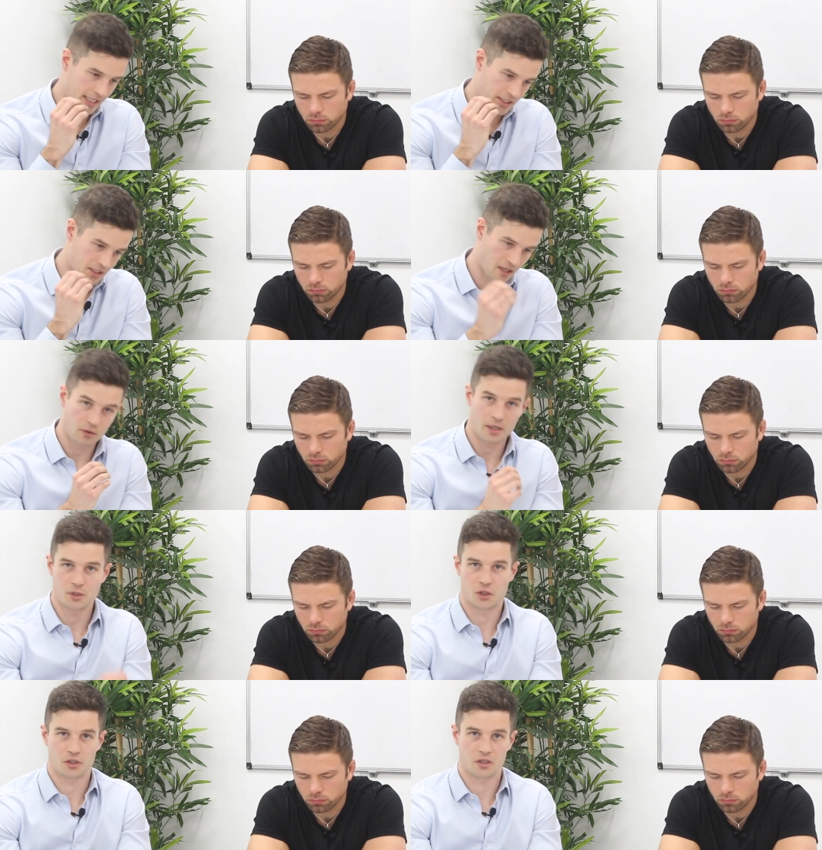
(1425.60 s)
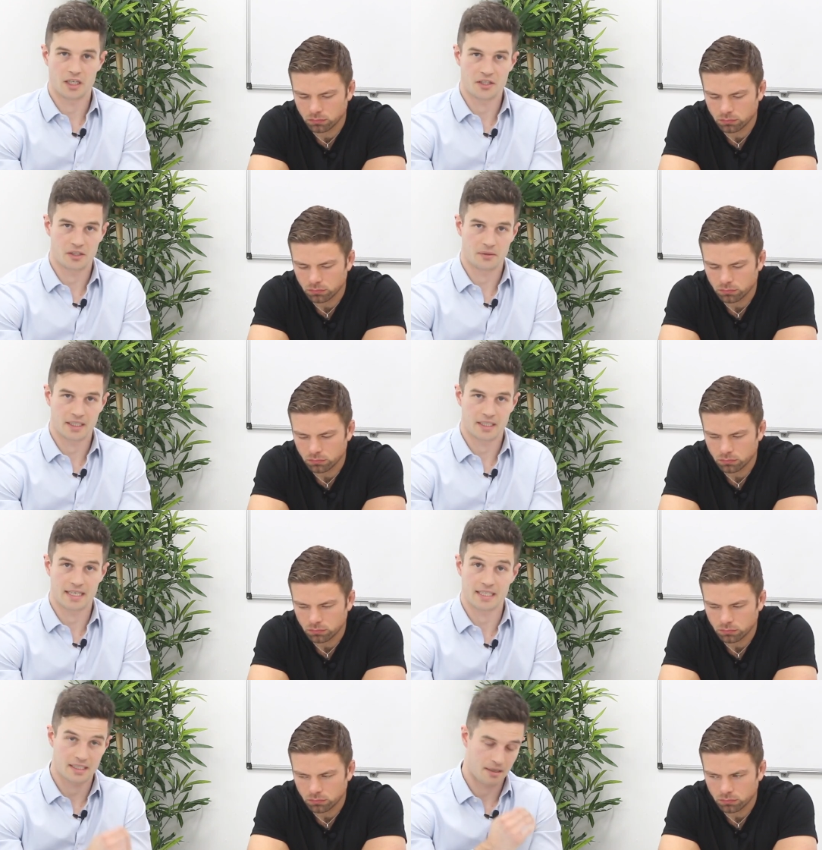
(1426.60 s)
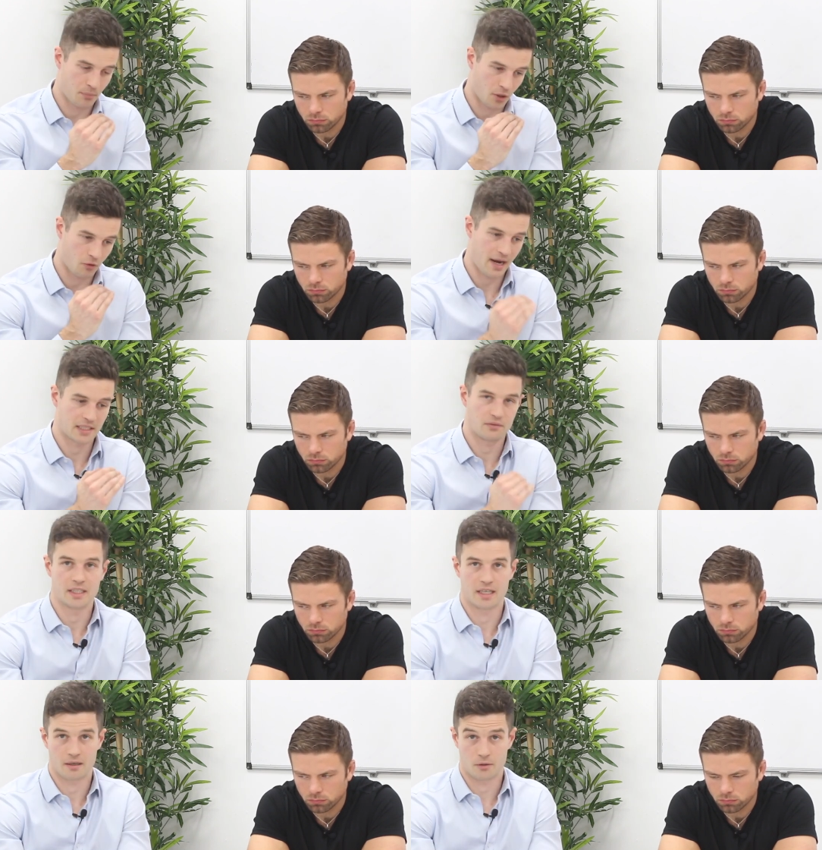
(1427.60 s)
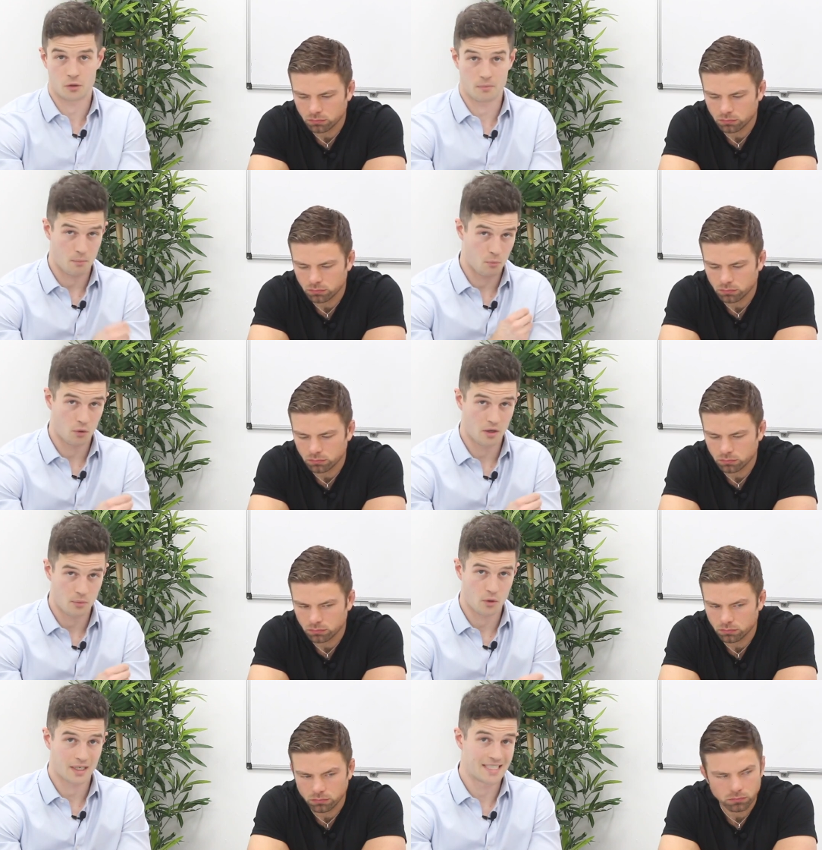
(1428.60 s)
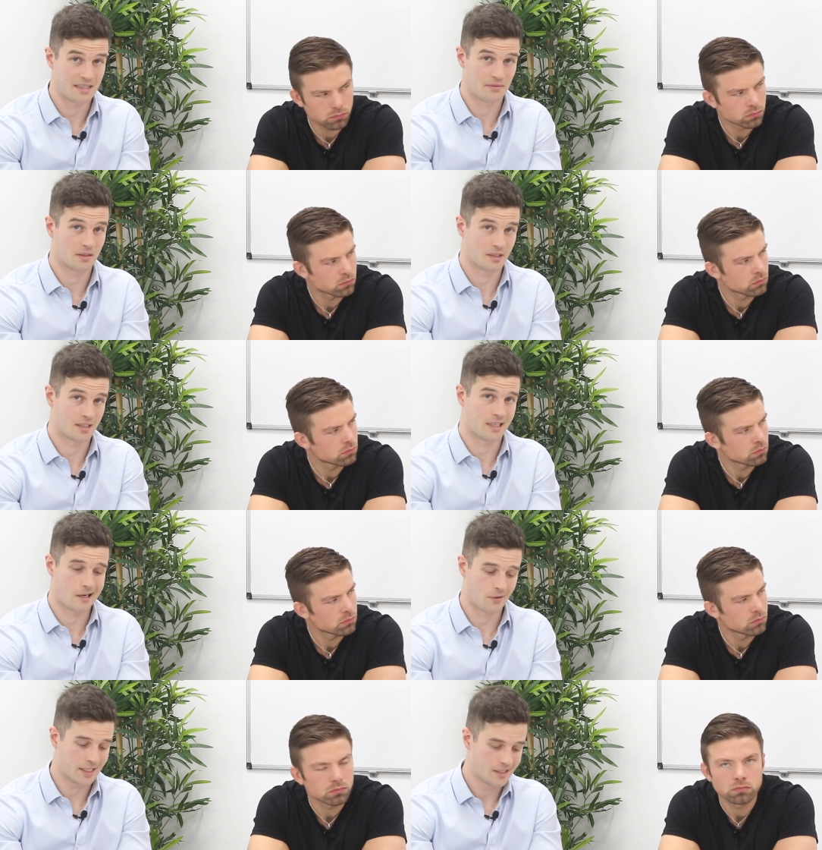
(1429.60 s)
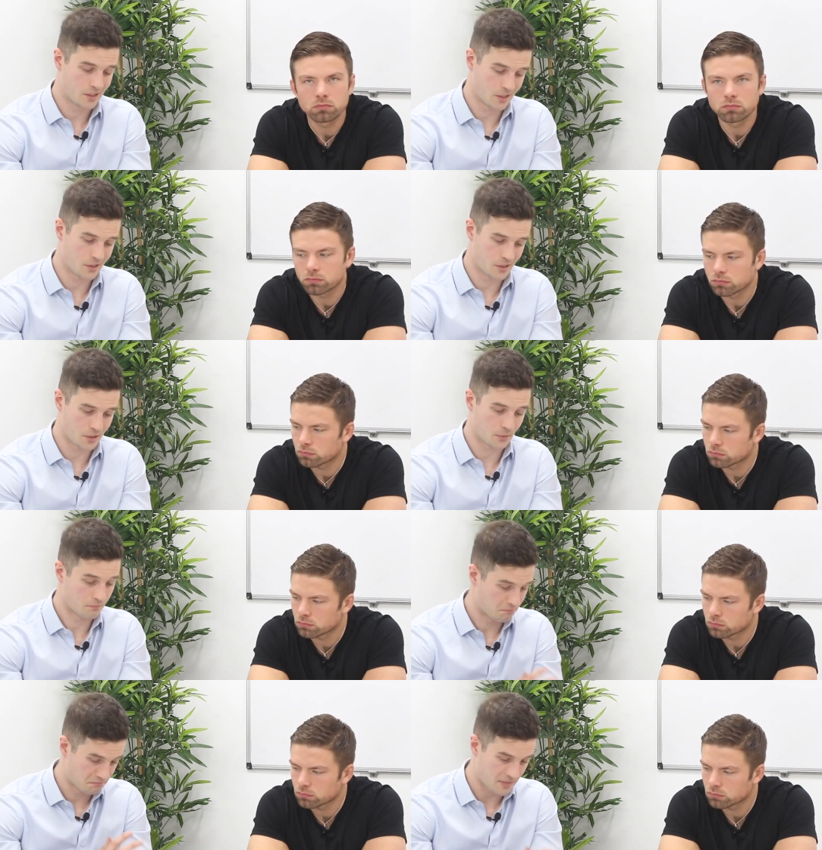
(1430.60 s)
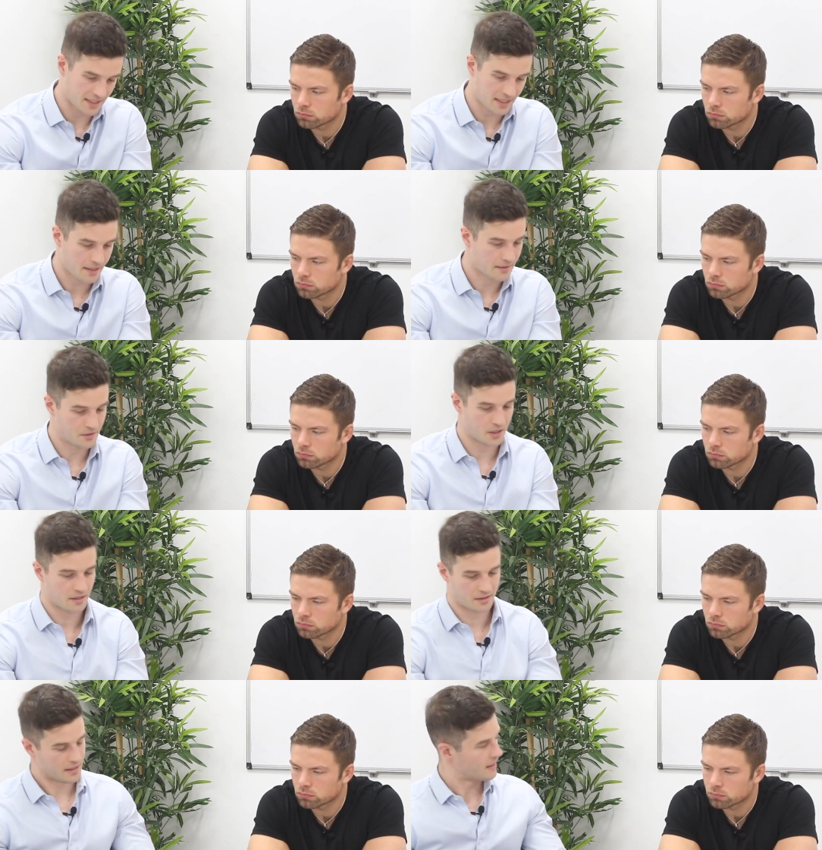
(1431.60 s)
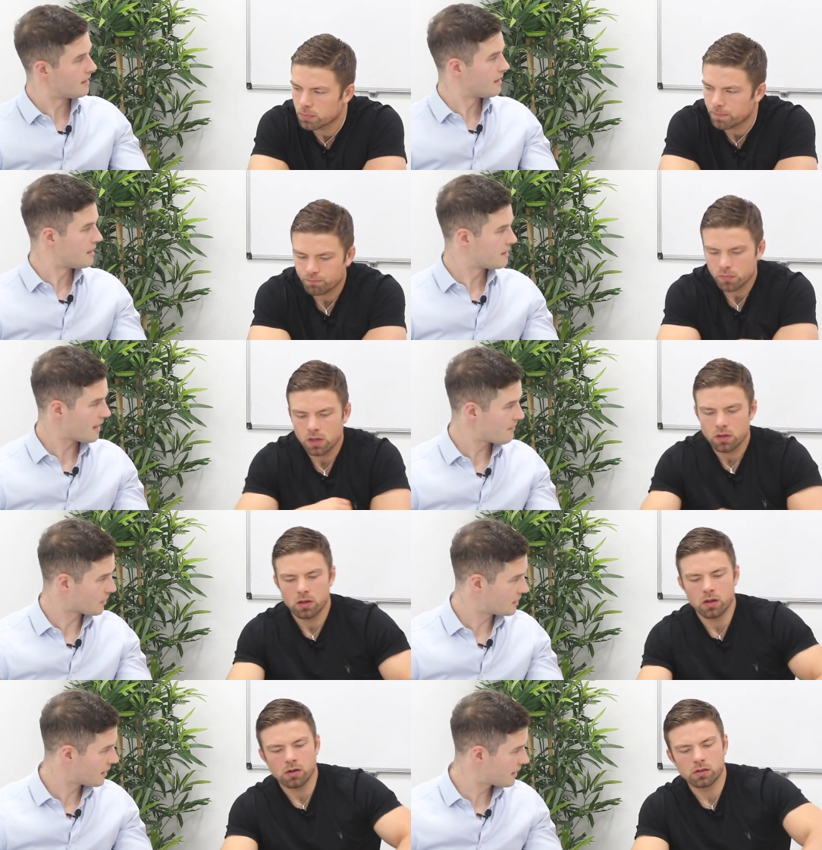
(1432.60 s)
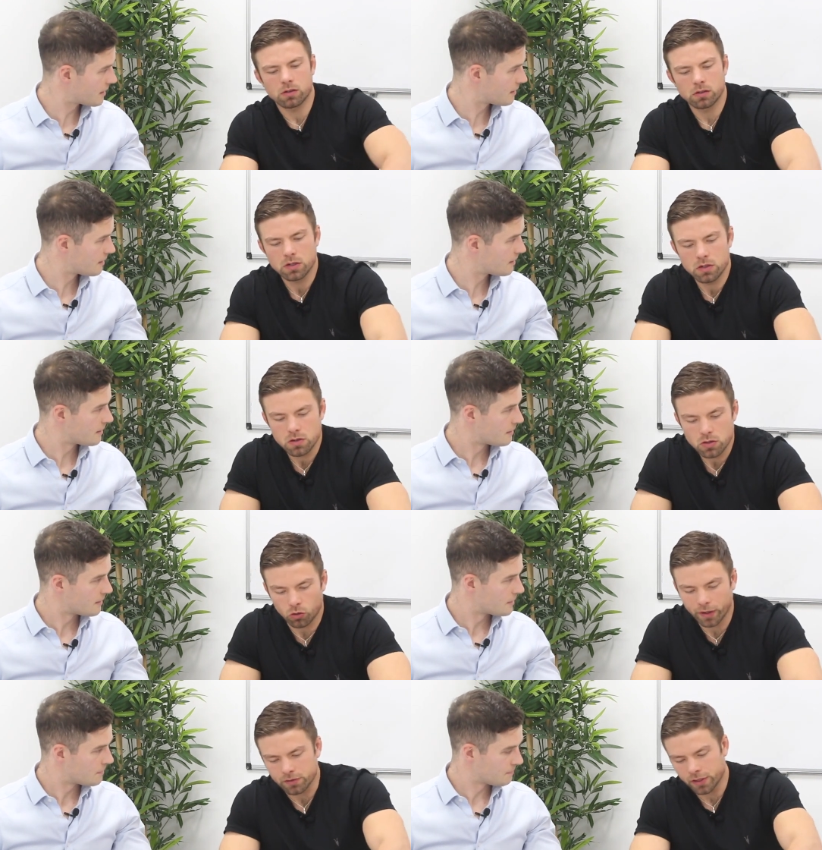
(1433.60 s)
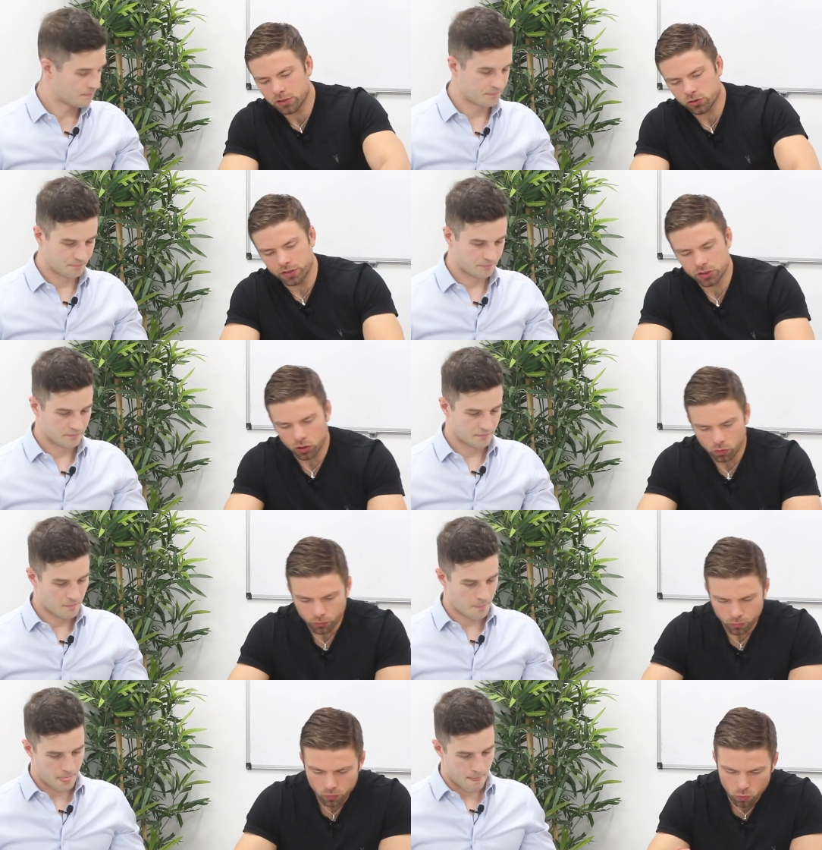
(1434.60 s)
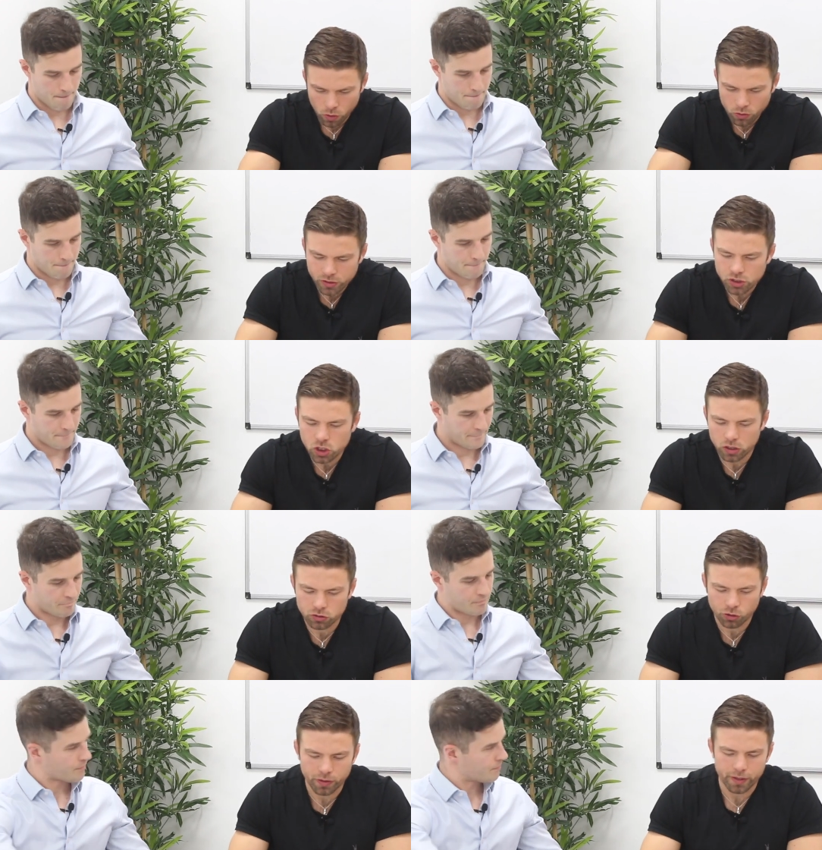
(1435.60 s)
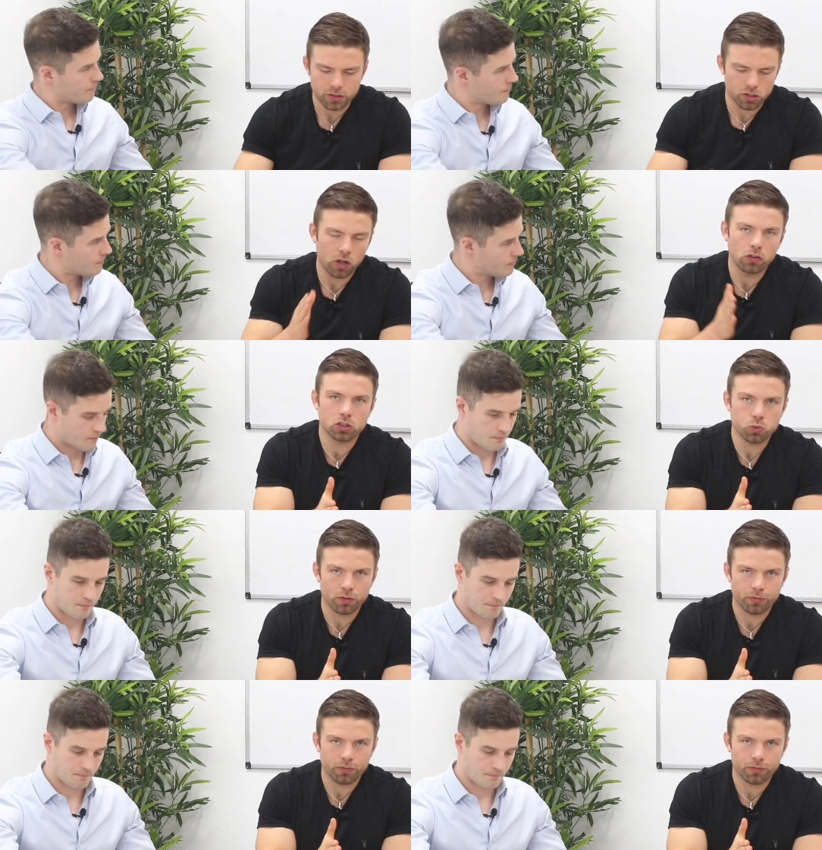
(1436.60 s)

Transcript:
Speaker 1: it's slowly but surely doing things progressively that are more and more difficult and scary to do.
Speaker 2: That's it, cheers. Dave, what do you think? Great, thanks Chris. So what Chris has gone through there is he told us what a